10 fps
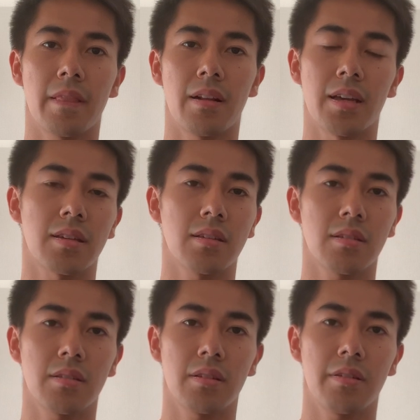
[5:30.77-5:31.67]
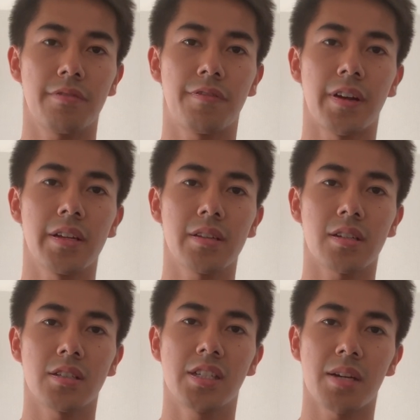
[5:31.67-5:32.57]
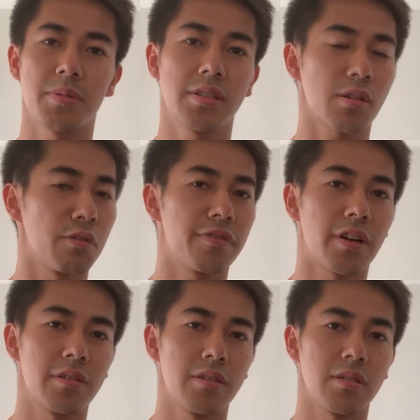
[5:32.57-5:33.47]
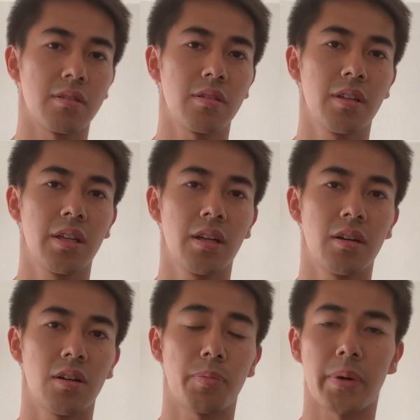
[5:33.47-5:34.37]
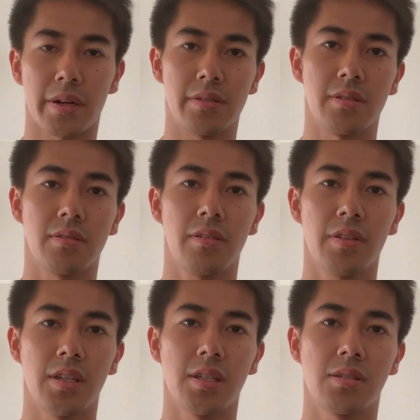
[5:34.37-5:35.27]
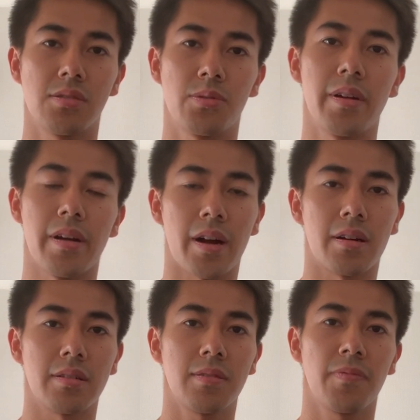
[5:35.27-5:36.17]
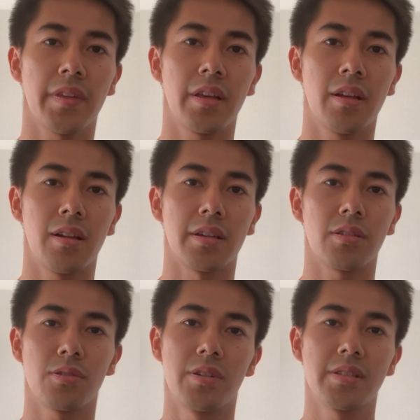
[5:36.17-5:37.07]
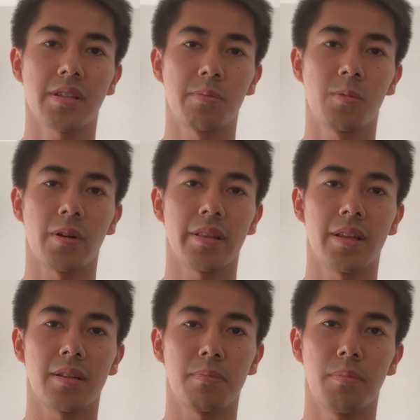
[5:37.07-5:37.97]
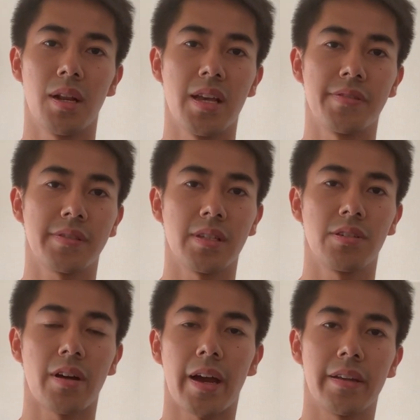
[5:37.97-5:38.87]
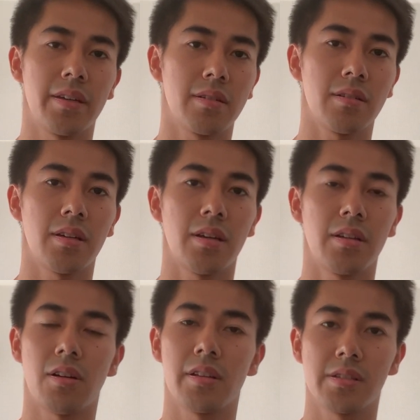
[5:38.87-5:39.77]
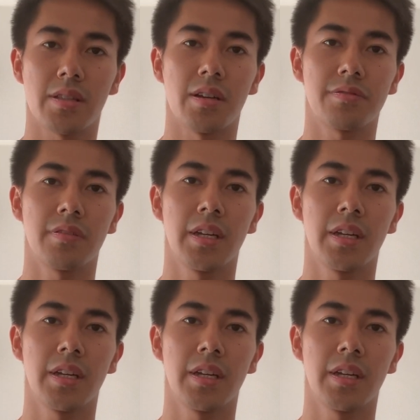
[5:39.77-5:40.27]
like finding a Japanese co-founder or partner is really hard. Like you need someone that believes in your idea and all the stuff,